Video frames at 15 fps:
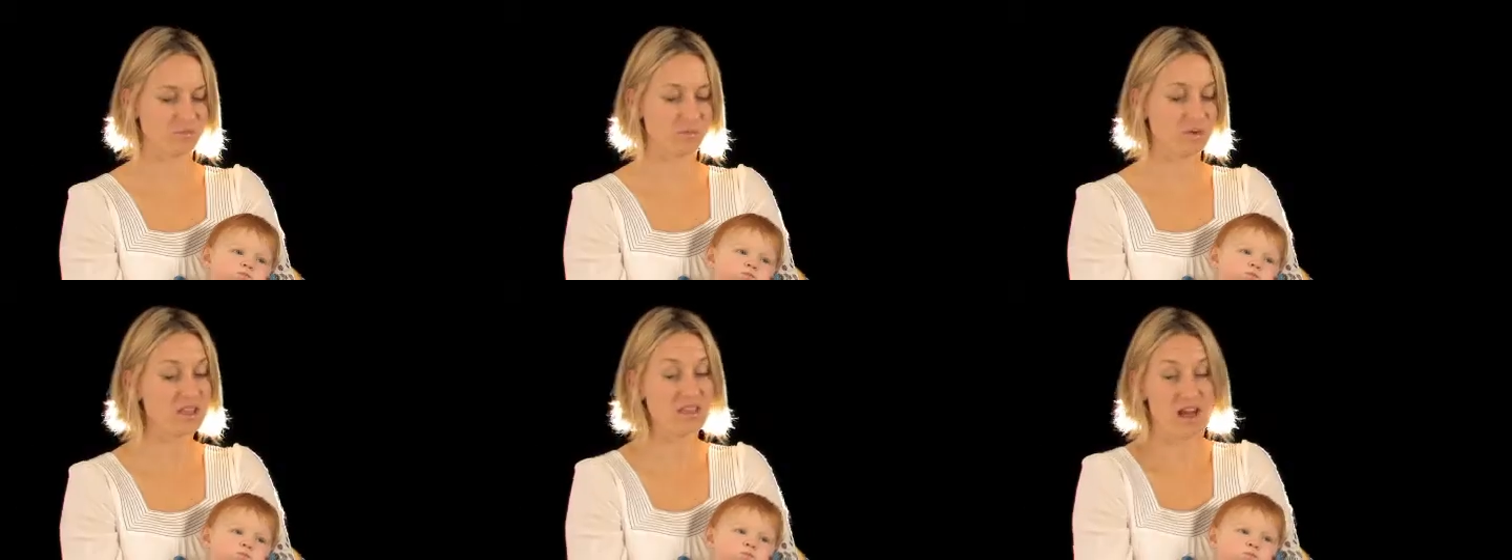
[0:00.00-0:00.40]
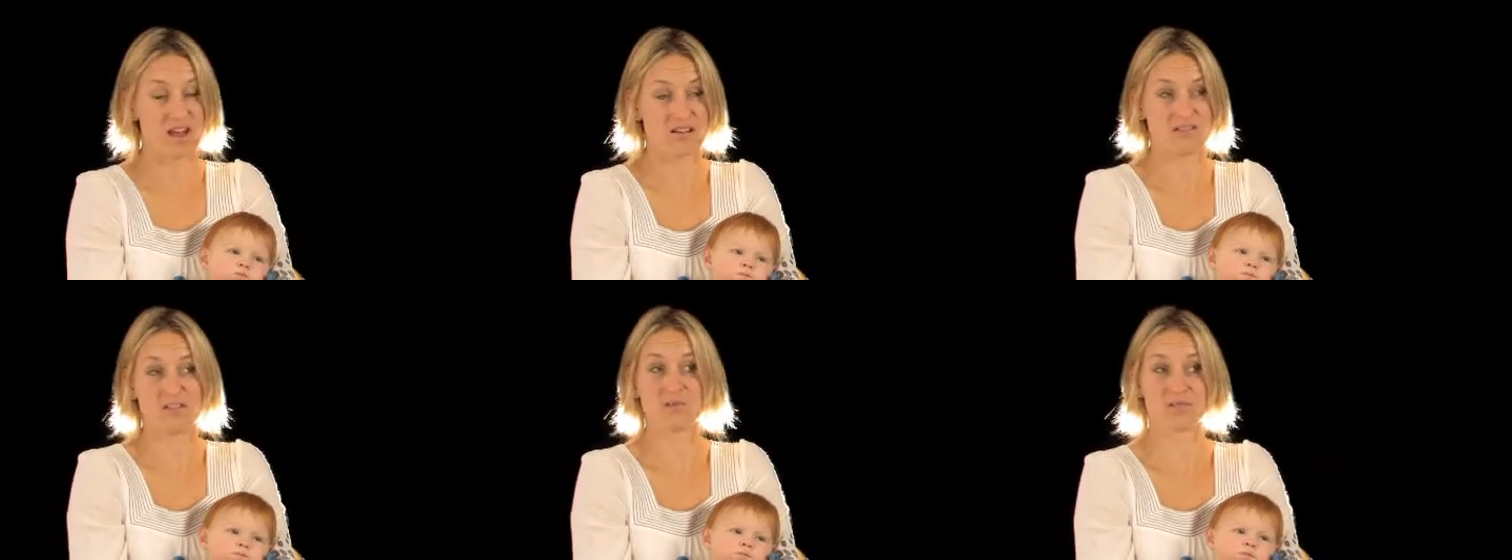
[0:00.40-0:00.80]
We
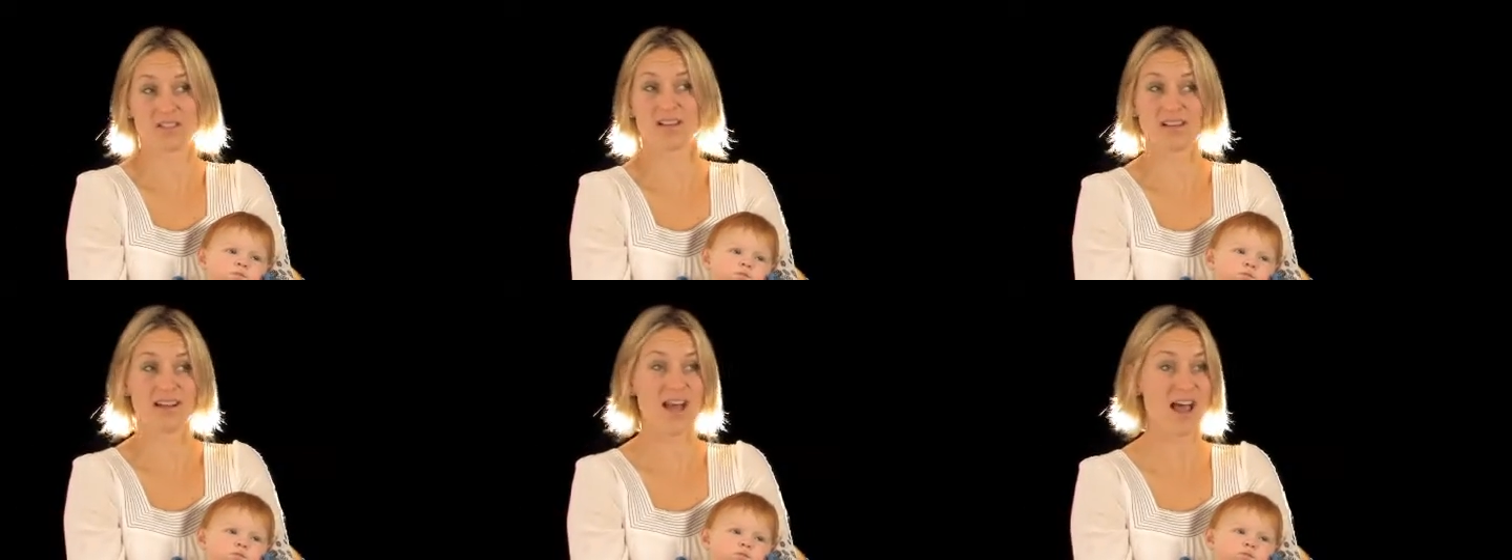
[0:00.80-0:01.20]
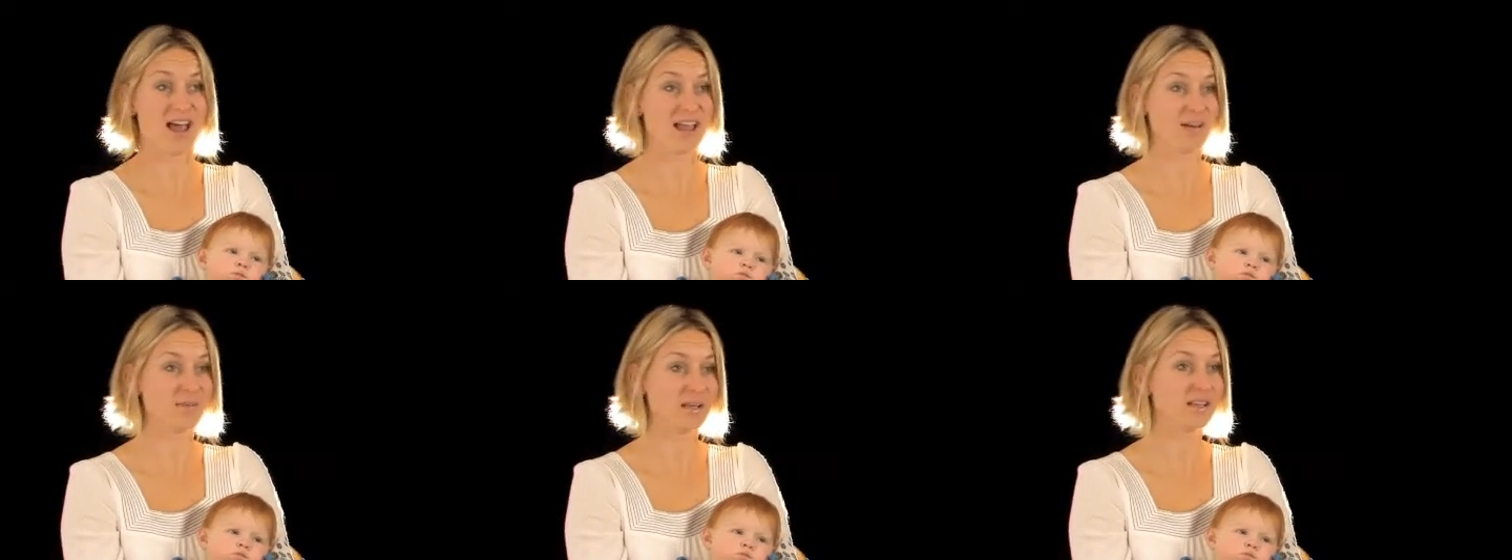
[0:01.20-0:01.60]
thought she was gonna die.
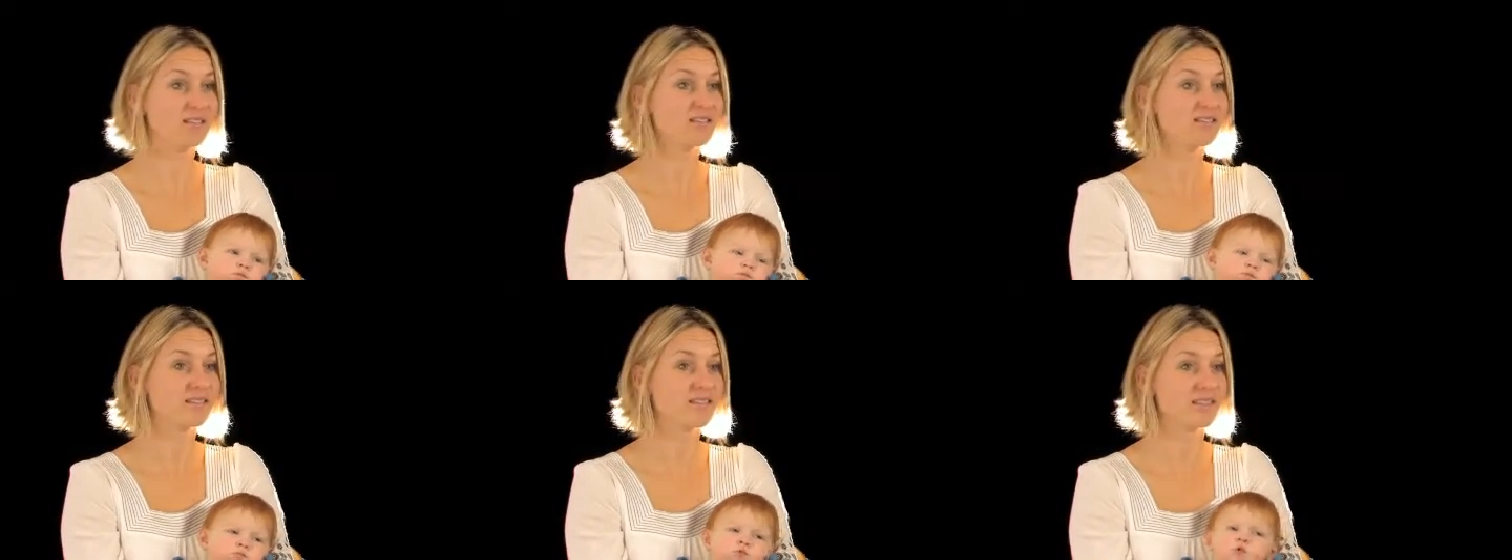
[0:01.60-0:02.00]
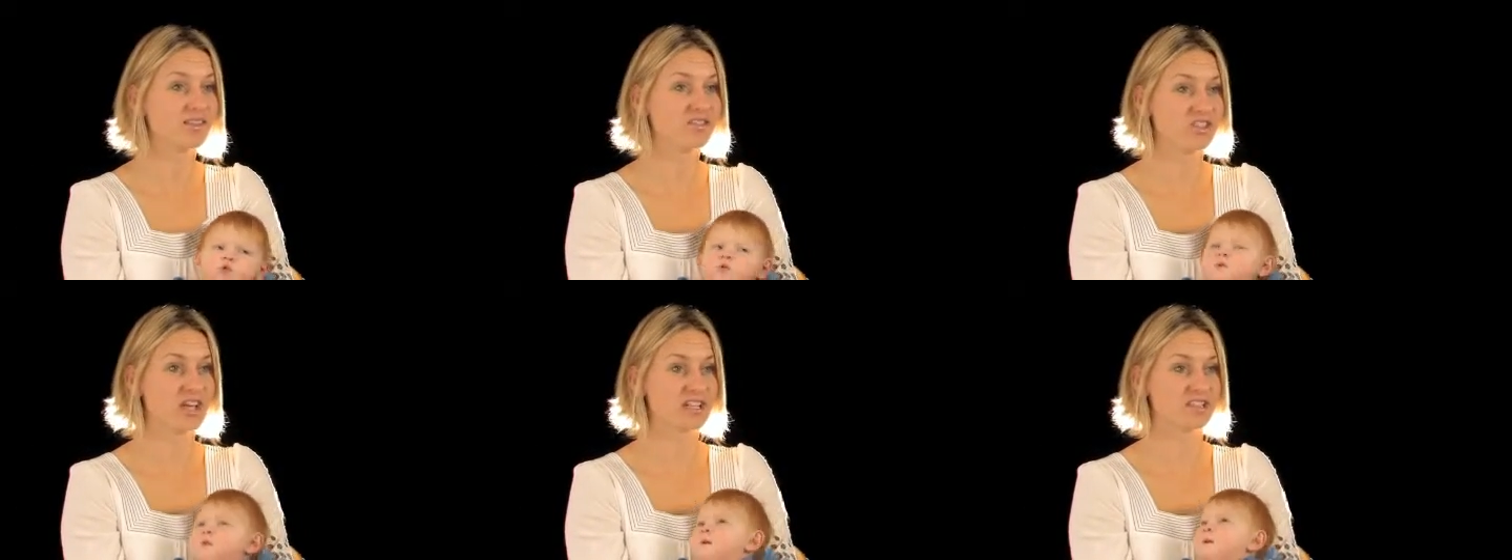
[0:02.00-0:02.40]
I mean, the
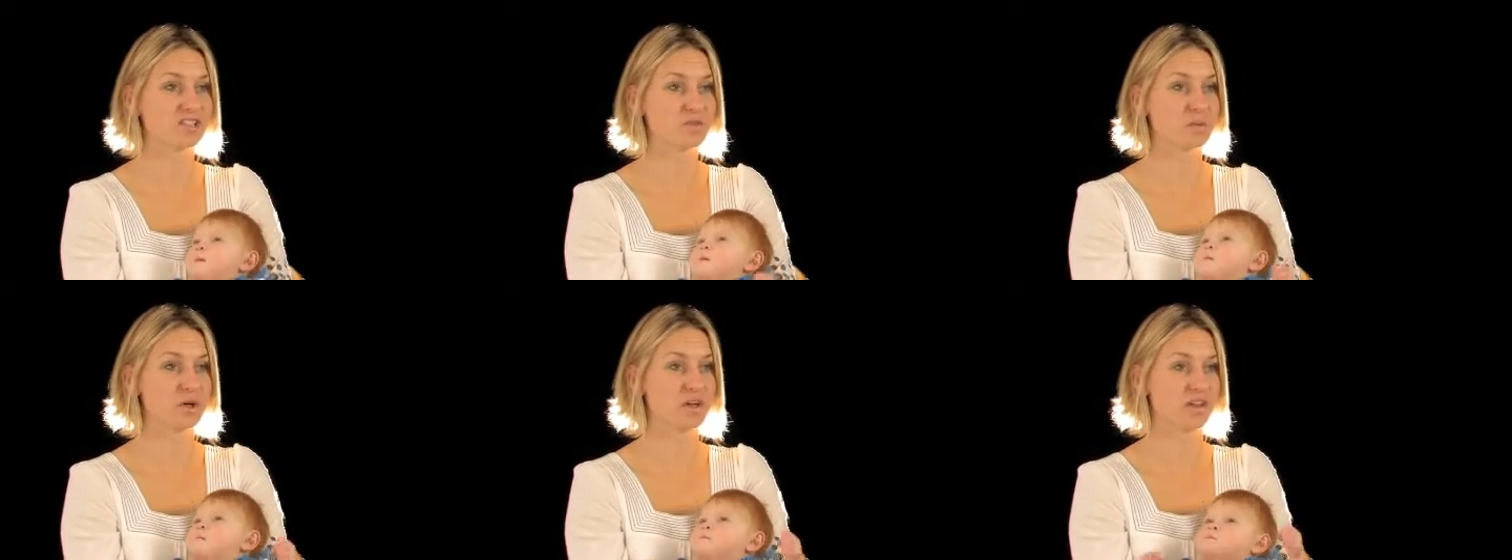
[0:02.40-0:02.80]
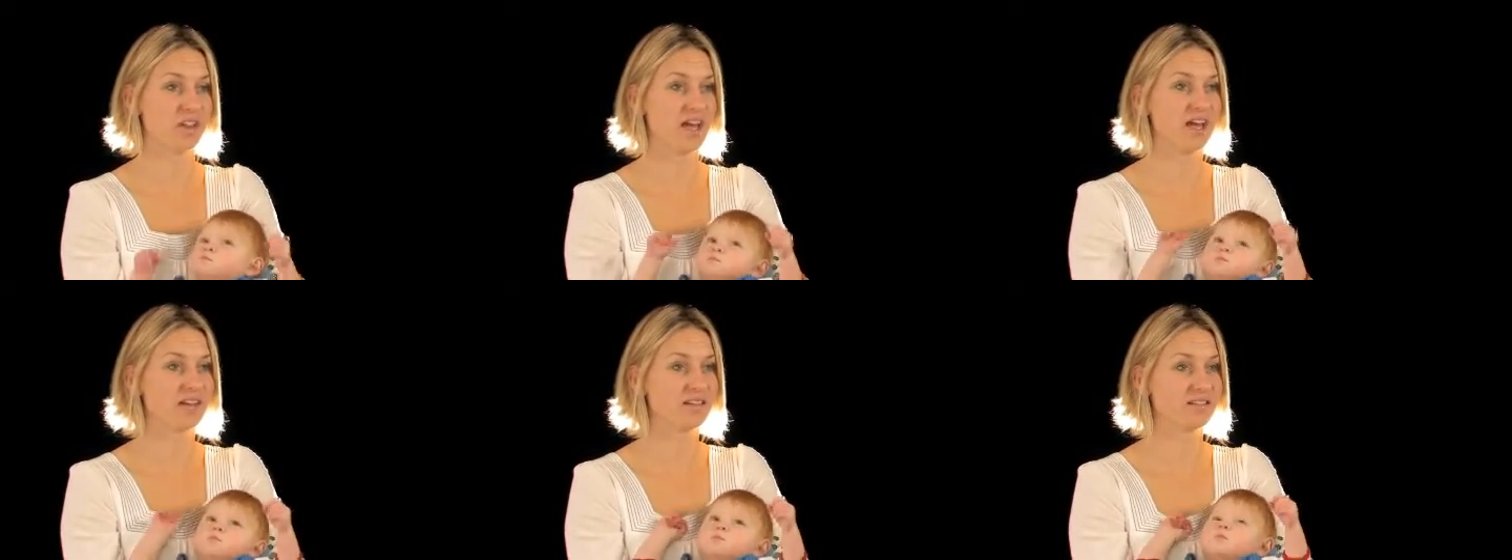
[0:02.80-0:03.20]
chances were
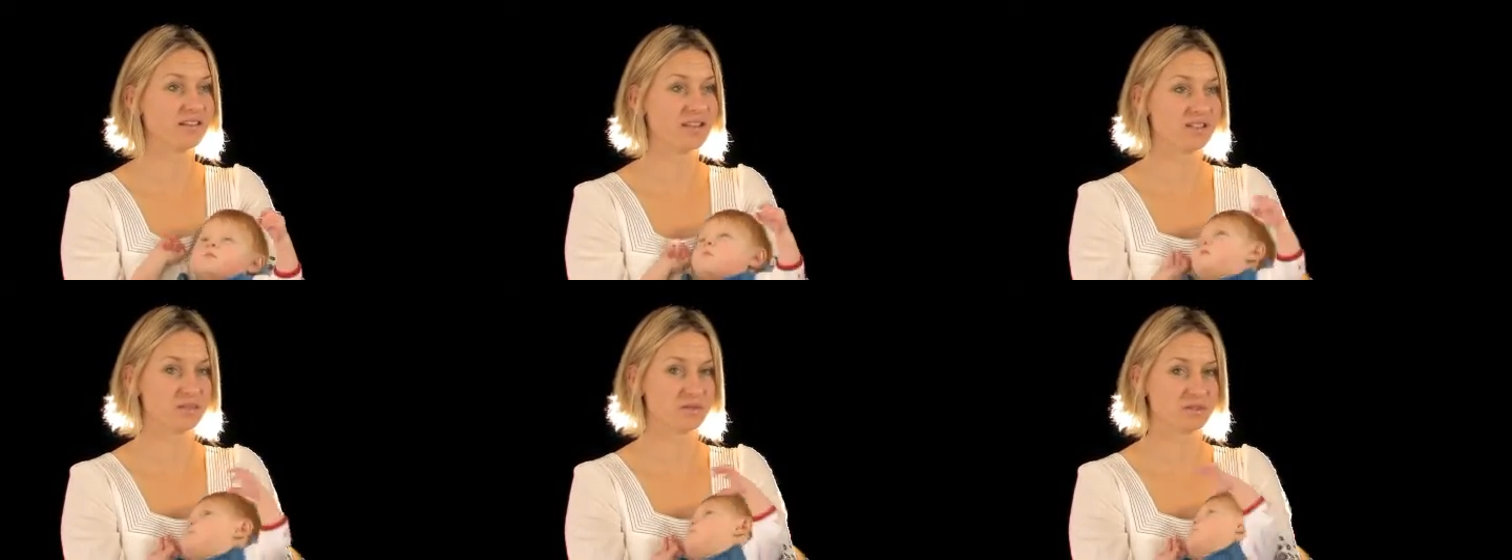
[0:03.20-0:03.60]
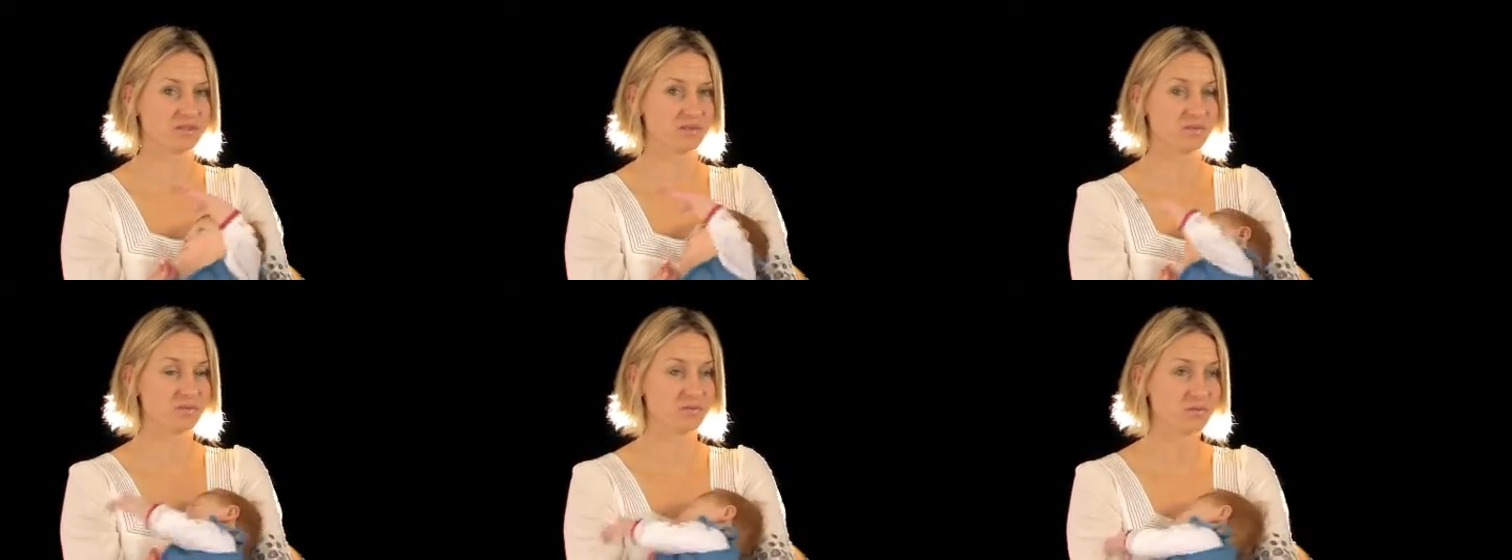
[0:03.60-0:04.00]
that this was